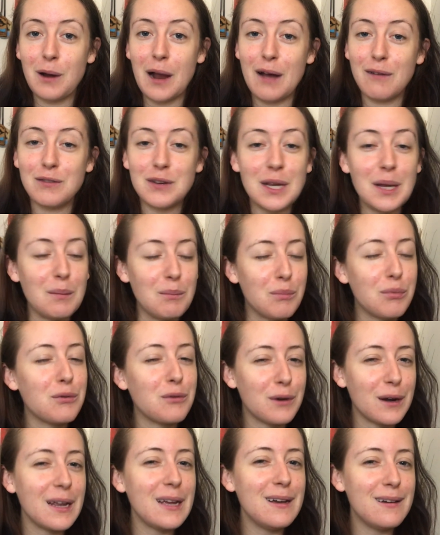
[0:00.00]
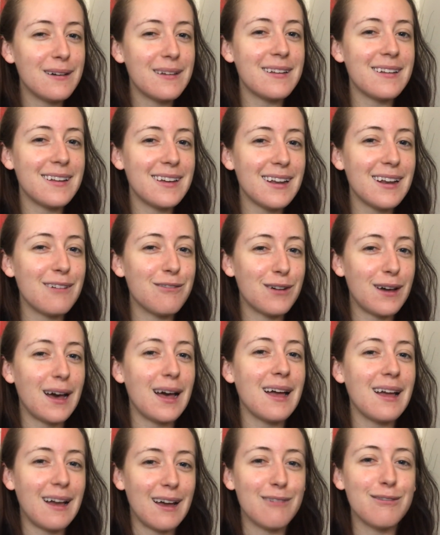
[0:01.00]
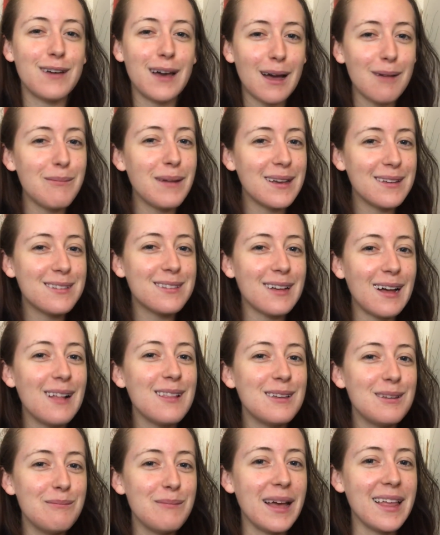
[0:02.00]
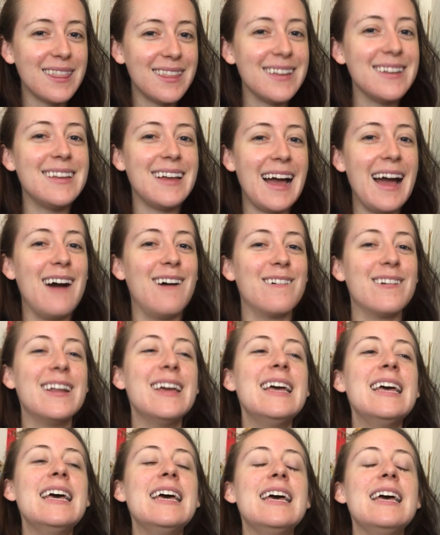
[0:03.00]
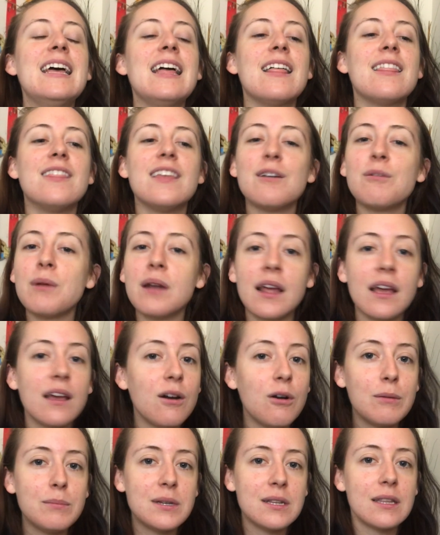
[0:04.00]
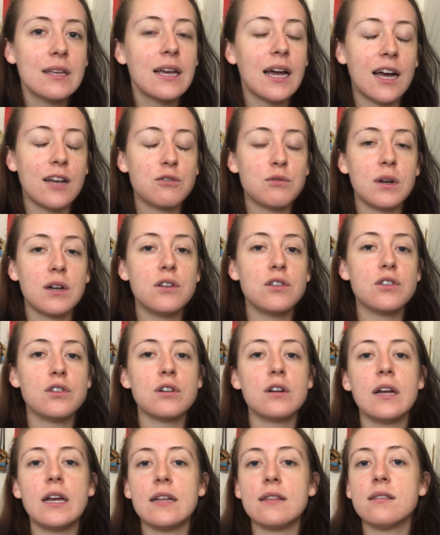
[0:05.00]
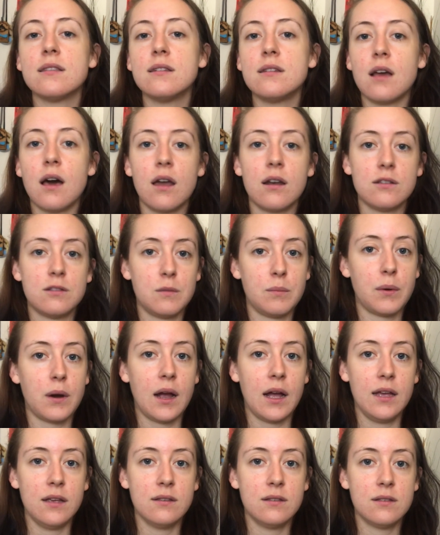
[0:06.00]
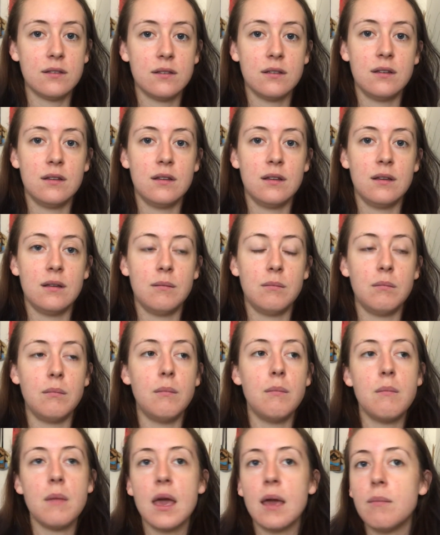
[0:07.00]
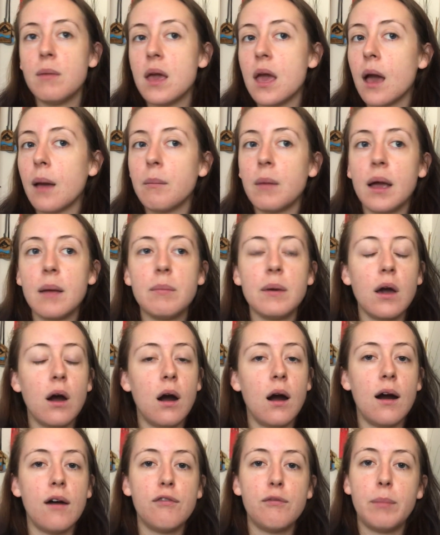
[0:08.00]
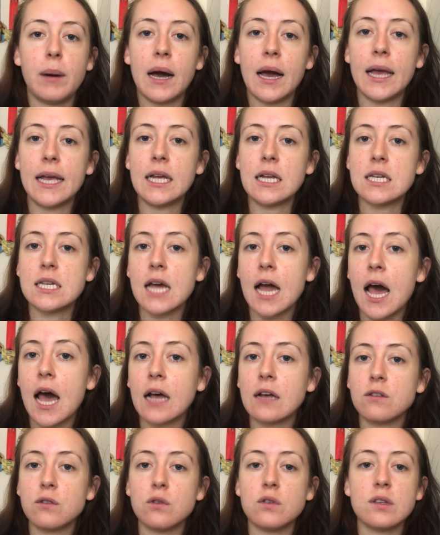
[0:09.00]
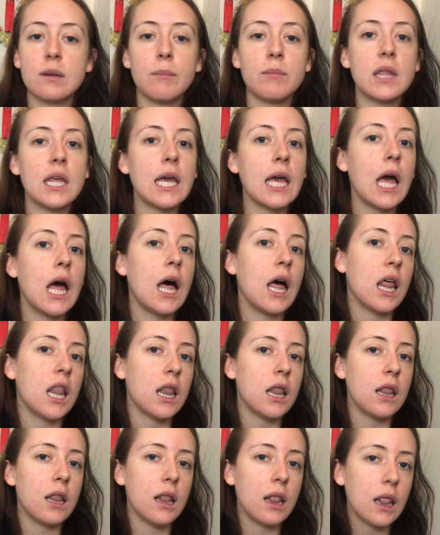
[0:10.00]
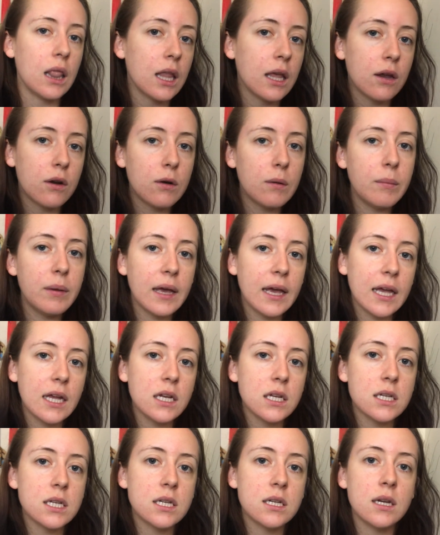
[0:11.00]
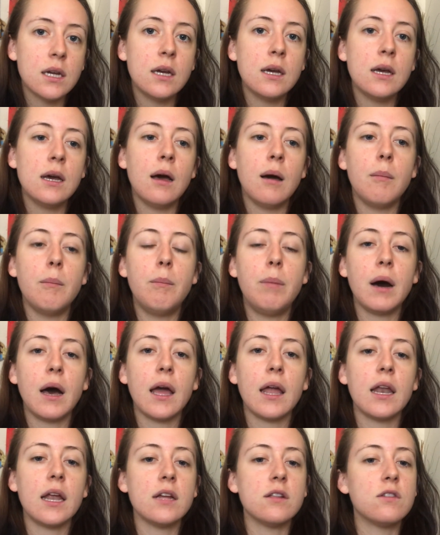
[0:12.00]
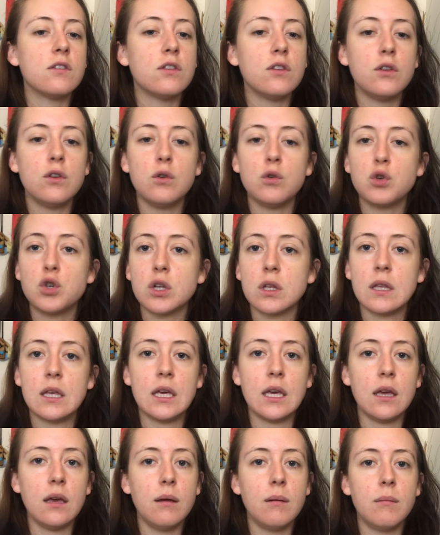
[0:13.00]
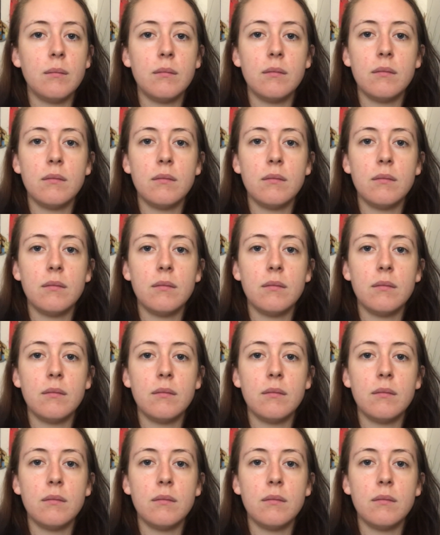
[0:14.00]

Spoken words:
Crafty, I'm pretty good at it. I've got my solid method down. Then when I go up to the cash register, it's not a surprise. Maybe I might be off by tax or something a little bit, but it's usually